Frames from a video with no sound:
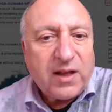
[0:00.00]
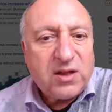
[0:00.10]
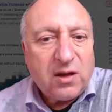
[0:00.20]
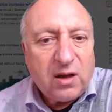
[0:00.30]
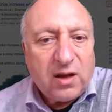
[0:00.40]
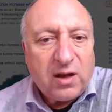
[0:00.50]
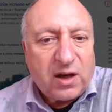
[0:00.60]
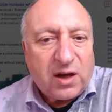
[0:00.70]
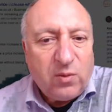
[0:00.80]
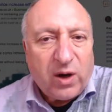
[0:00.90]
Instead of
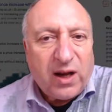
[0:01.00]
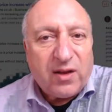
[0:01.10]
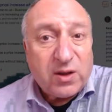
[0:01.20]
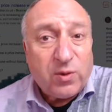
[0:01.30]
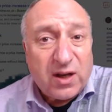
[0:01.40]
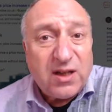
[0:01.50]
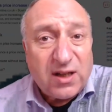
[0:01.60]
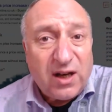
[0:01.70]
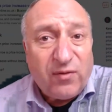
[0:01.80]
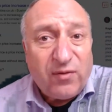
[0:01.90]
working out that's what they need to live
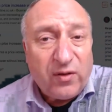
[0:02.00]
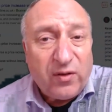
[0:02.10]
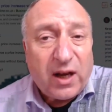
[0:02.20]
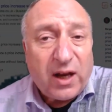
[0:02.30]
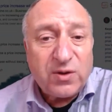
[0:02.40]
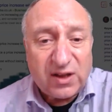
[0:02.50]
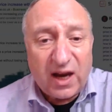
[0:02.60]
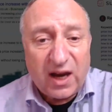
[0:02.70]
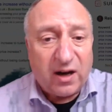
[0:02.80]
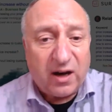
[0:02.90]
on, they get all scared
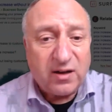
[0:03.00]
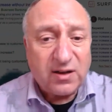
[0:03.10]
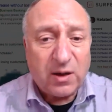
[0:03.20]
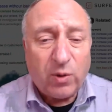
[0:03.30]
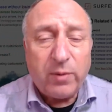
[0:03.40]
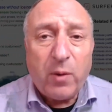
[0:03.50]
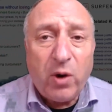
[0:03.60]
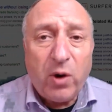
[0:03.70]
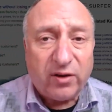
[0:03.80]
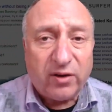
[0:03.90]
and say, what am I worth?